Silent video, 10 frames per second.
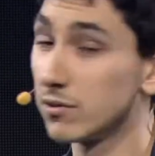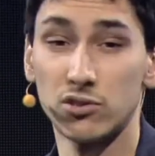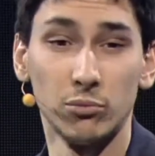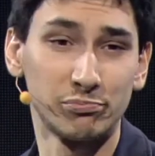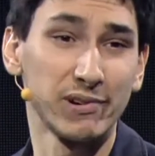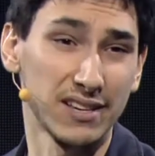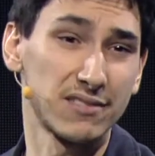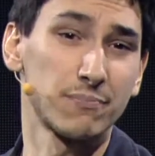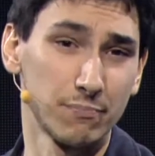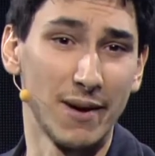so
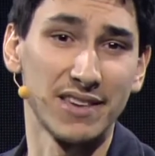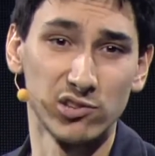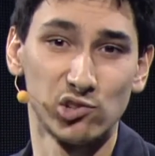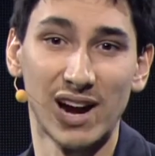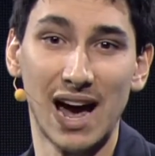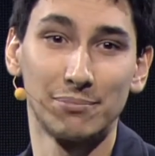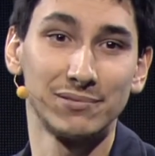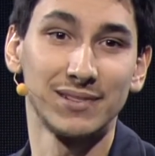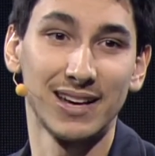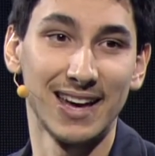press Messenger app,
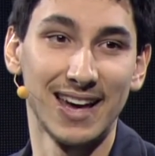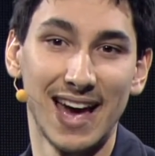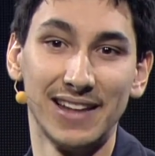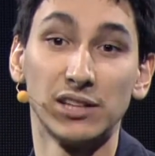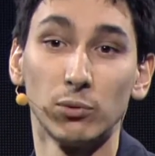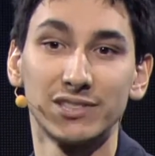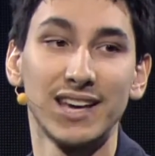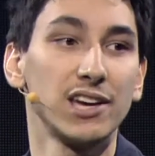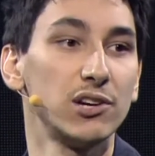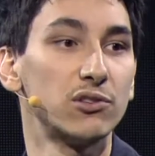and it will
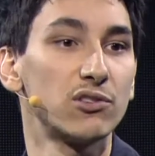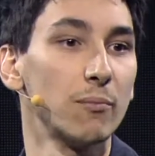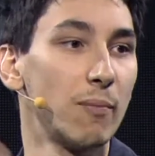take you to